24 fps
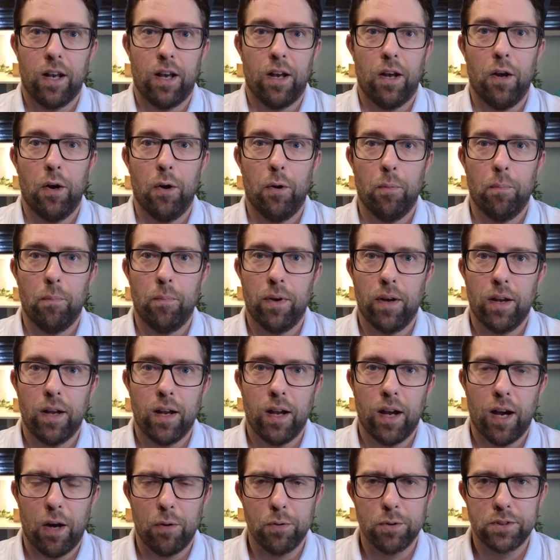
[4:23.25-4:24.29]
um,
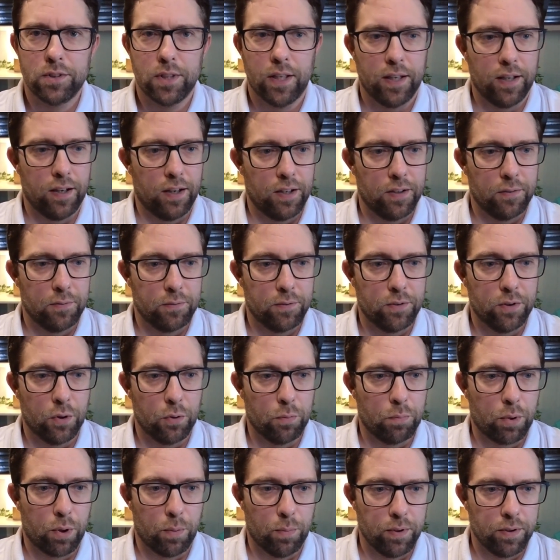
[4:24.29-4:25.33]
I would say I know
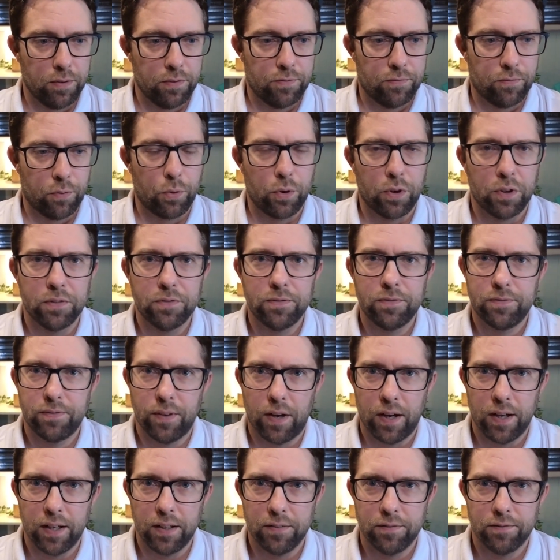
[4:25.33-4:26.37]
probably four or
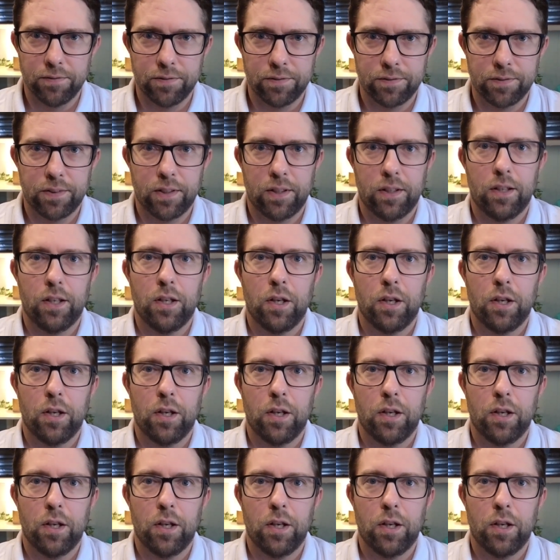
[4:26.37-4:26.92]
five